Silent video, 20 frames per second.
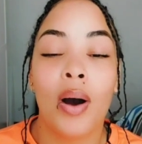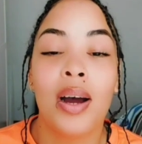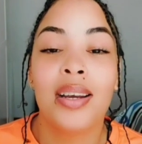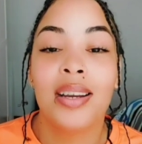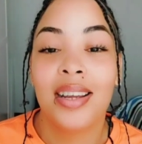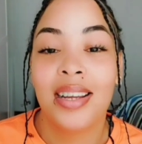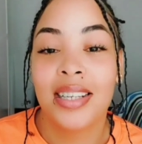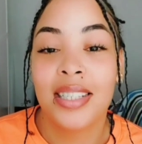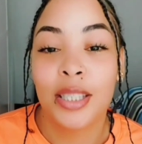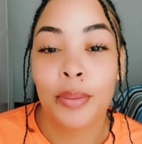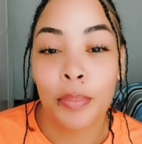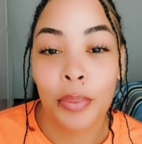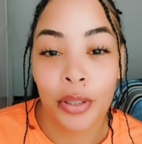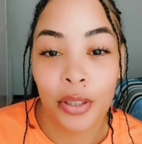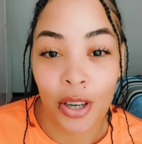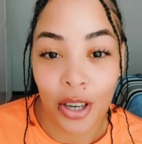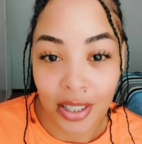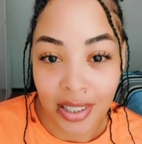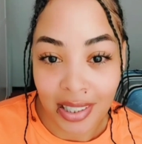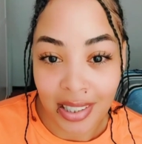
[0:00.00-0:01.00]
What
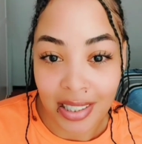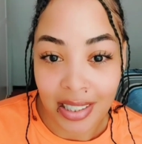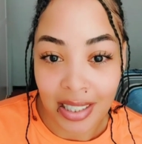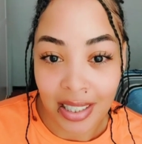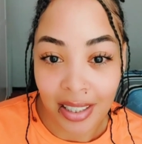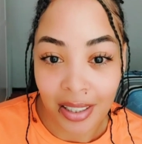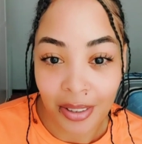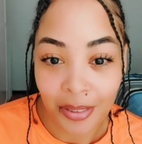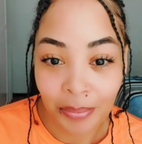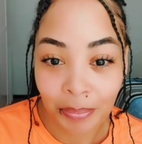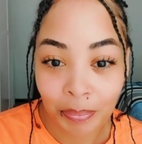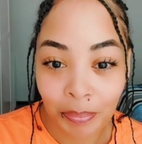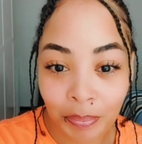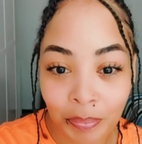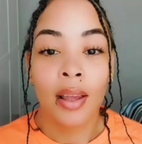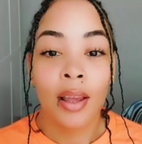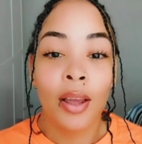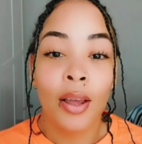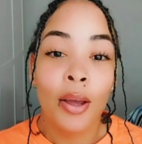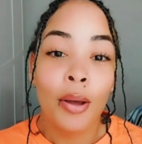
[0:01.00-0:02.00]
is porosity?
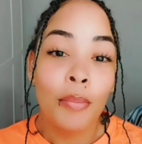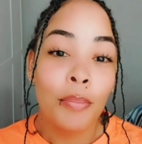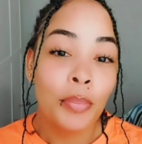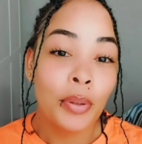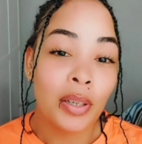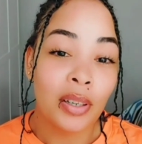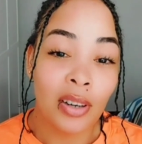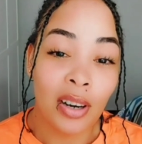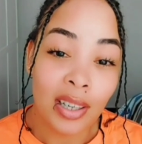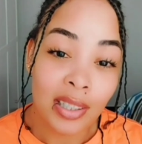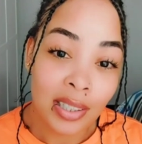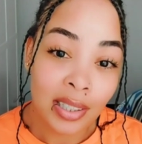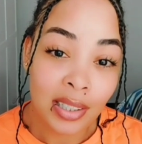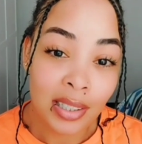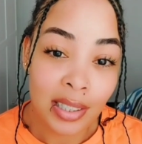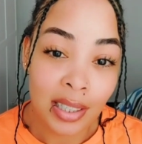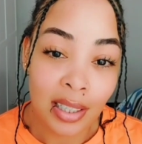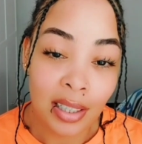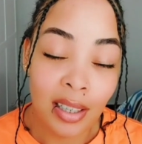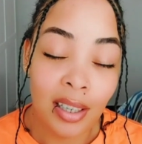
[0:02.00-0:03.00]

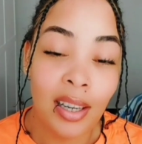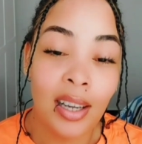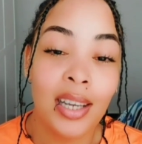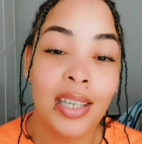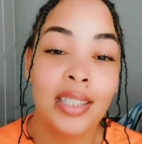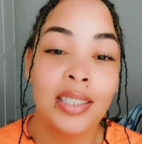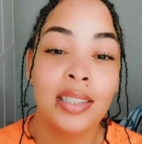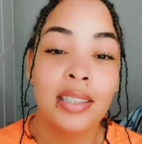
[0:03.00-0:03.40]
Porosity